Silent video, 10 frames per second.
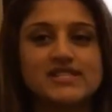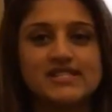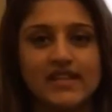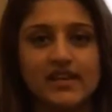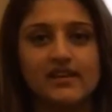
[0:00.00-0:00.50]

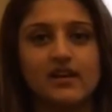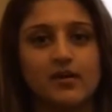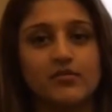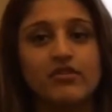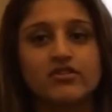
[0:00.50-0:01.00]
see,
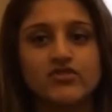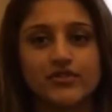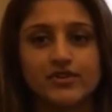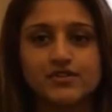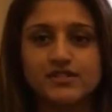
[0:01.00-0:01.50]
correctional
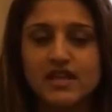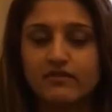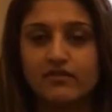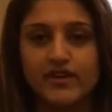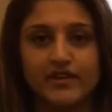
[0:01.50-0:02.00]
nurses have
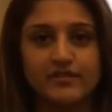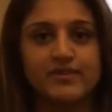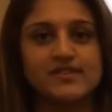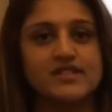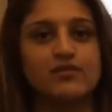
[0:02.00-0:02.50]
a very
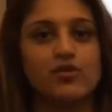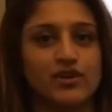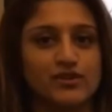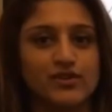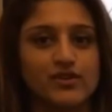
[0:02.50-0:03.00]
busy
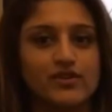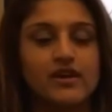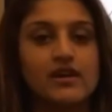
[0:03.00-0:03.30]
workload.